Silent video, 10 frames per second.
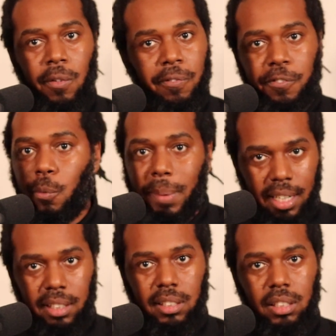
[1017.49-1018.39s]
few
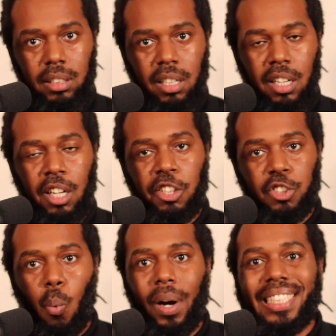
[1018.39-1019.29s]
minutes.
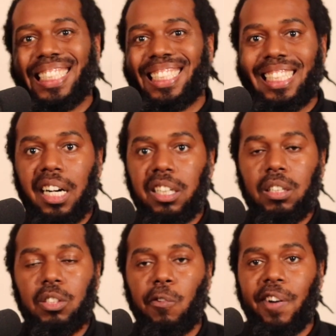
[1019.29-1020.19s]
So once it's
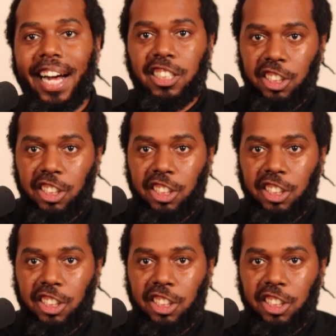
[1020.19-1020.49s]
done, you find